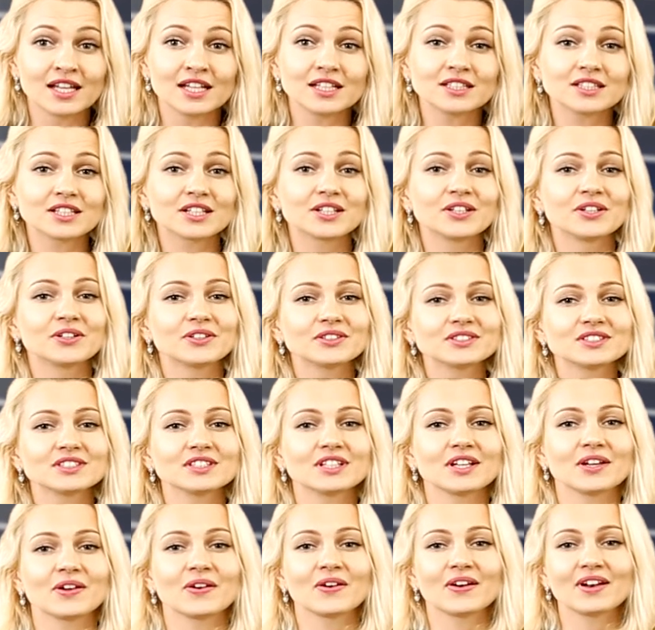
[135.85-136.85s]
in
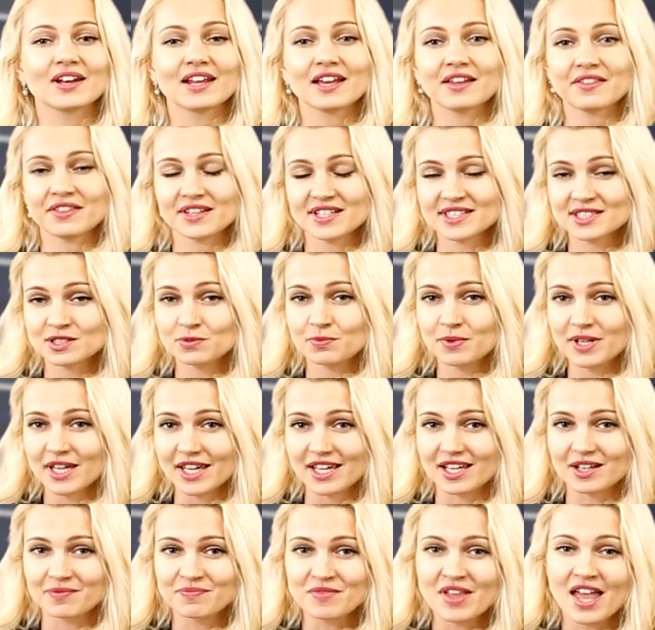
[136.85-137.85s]
Kyoto earlier this
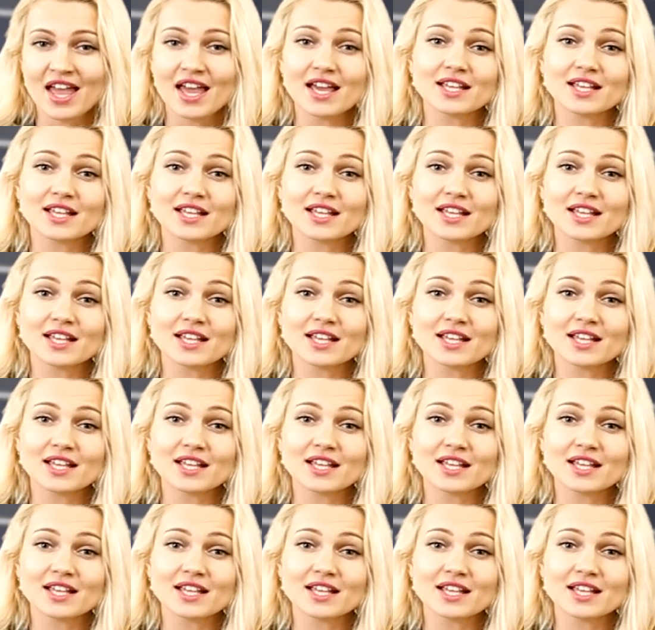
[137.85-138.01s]
week.